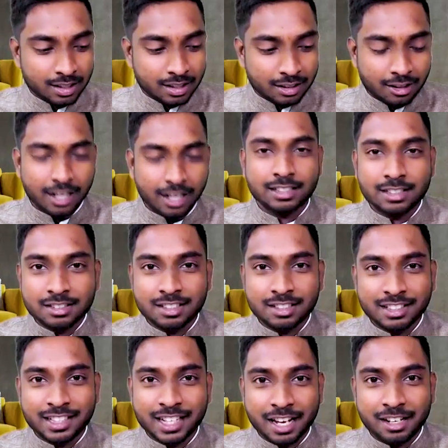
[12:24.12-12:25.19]
crisis
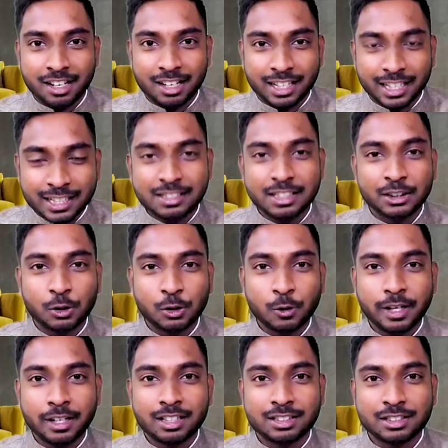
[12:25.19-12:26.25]
in Canada, he's
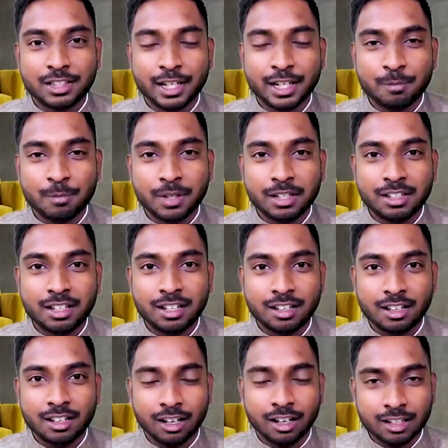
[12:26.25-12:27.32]
issuing a statement,
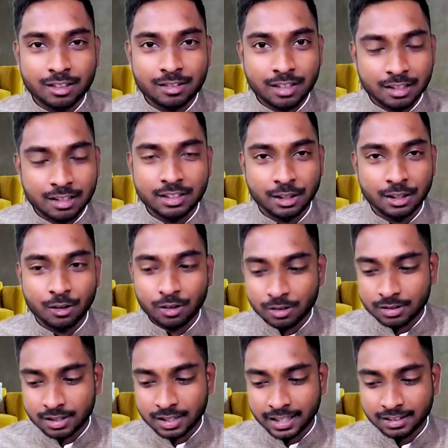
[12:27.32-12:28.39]

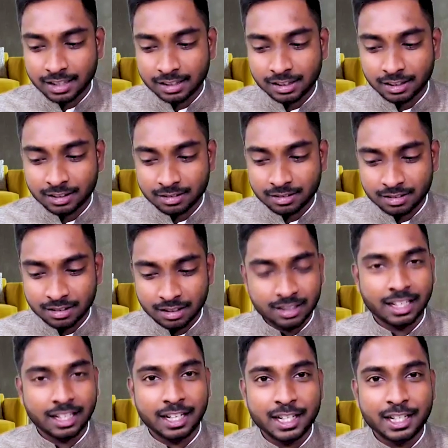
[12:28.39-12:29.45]
saying that the
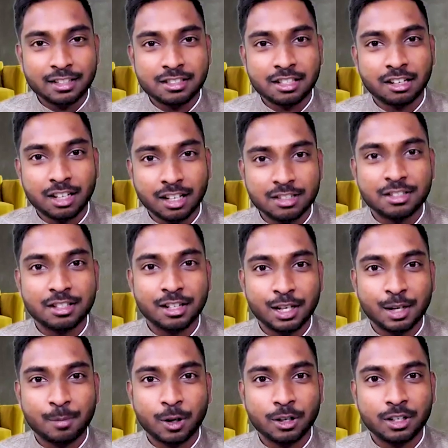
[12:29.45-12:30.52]
Canadians are concerned
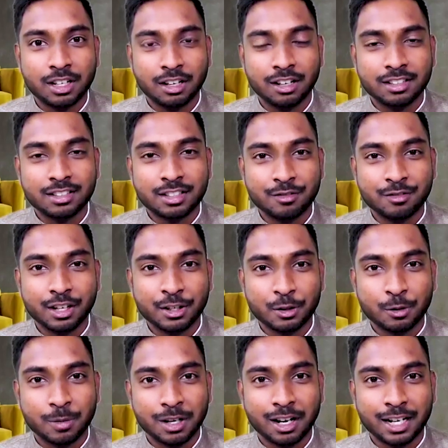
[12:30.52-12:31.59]
about severe
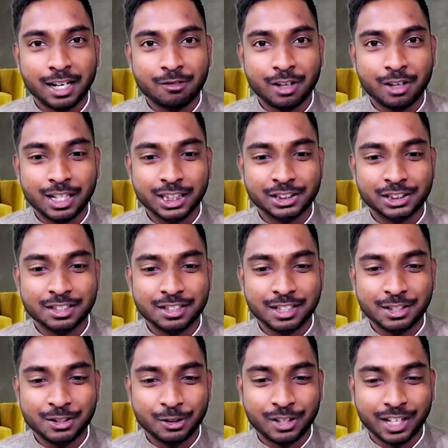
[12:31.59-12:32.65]
human rights violations
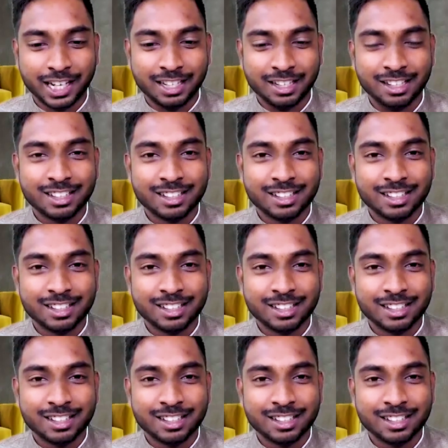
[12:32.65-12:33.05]
in Ukraine.